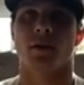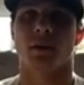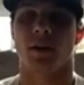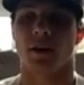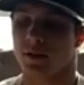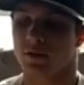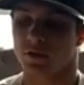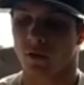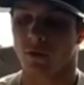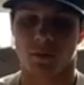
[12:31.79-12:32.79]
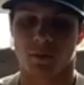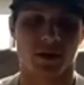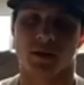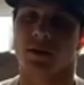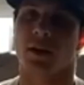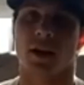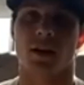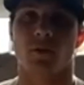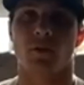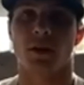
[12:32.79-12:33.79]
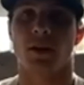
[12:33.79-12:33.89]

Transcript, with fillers: and told me basically, hey, we